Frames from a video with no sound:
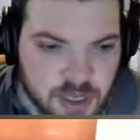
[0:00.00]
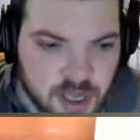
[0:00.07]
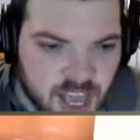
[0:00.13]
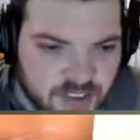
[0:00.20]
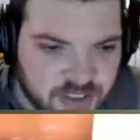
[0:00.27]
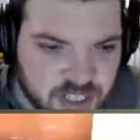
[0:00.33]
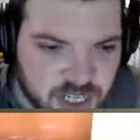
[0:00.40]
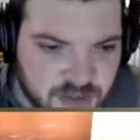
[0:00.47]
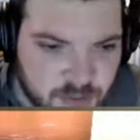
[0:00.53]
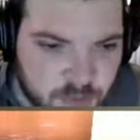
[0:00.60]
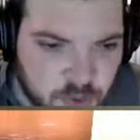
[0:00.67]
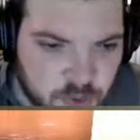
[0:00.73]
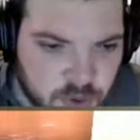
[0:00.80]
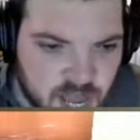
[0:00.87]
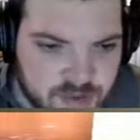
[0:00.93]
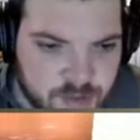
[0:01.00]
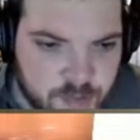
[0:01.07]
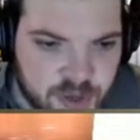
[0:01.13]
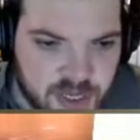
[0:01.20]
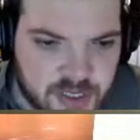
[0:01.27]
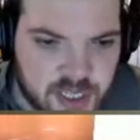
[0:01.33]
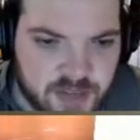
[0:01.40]
Everton Liverpool live on
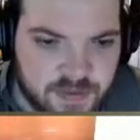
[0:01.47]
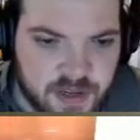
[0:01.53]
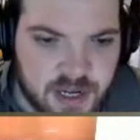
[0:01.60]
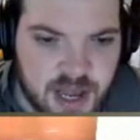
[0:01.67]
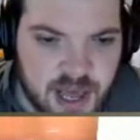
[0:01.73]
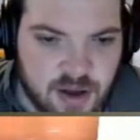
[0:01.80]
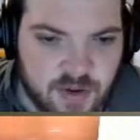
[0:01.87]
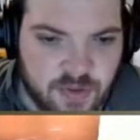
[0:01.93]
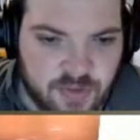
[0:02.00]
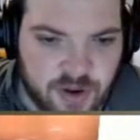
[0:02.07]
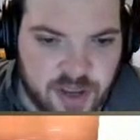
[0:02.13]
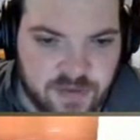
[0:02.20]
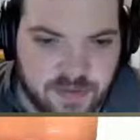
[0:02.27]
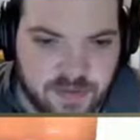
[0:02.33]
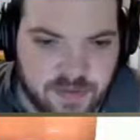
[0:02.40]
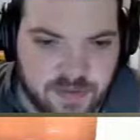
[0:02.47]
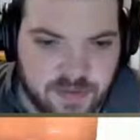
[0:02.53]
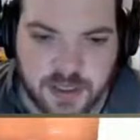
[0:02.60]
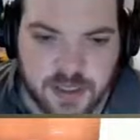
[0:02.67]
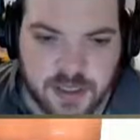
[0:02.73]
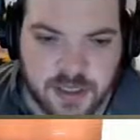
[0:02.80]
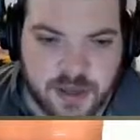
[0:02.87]
Pick TV now, Freeview and
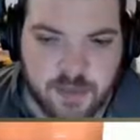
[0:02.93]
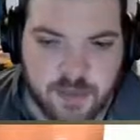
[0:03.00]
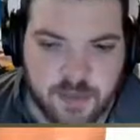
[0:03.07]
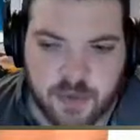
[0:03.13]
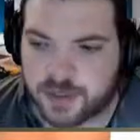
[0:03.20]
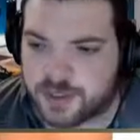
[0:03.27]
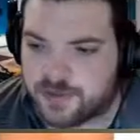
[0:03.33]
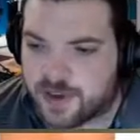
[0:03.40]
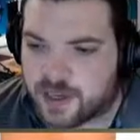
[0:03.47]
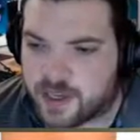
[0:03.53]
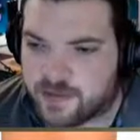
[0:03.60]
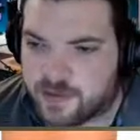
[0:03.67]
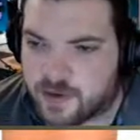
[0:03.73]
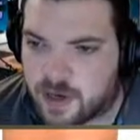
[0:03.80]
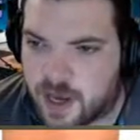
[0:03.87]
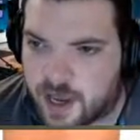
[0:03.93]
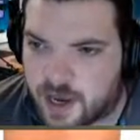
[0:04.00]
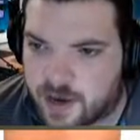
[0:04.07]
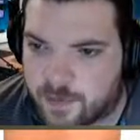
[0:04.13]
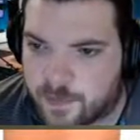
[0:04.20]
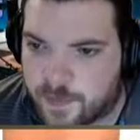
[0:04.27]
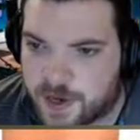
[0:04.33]
Skybox. Thank you for
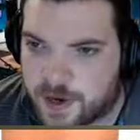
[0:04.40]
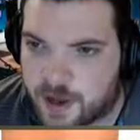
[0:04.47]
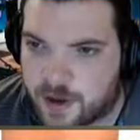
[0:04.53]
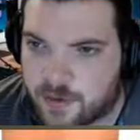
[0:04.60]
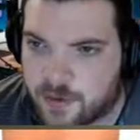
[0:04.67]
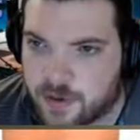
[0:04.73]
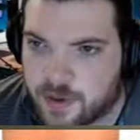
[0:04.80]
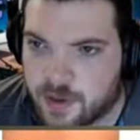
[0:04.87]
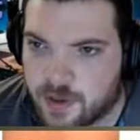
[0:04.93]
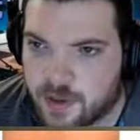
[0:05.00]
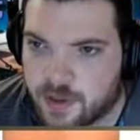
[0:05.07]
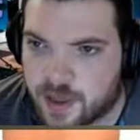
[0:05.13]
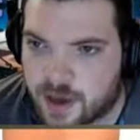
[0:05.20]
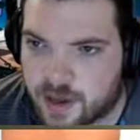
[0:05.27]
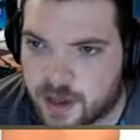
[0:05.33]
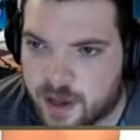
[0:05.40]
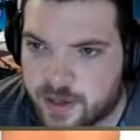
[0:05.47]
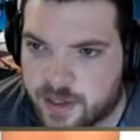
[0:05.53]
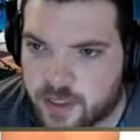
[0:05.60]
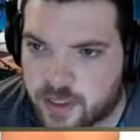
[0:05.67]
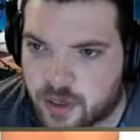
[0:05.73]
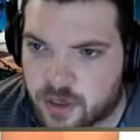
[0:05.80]
letting everybody know that,
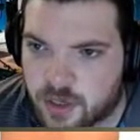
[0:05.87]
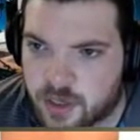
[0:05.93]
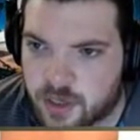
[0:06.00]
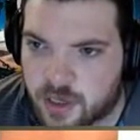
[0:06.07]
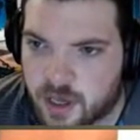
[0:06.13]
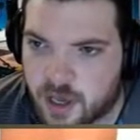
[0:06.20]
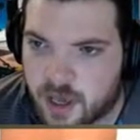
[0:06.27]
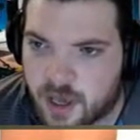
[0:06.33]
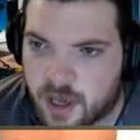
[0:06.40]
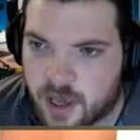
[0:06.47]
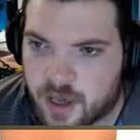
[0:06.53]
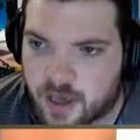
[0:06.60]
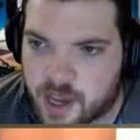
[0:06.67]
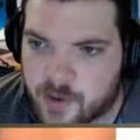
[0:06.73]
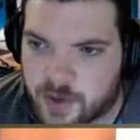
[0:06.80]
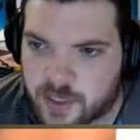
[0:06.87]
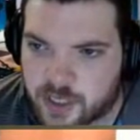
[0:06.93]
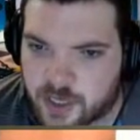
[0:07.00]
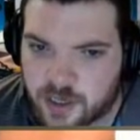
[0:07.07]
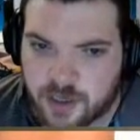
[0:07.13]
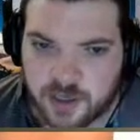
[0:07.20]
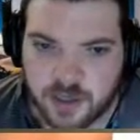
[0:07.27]
guys. Connor
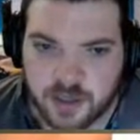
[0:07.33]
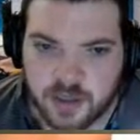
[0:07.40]
Garrity.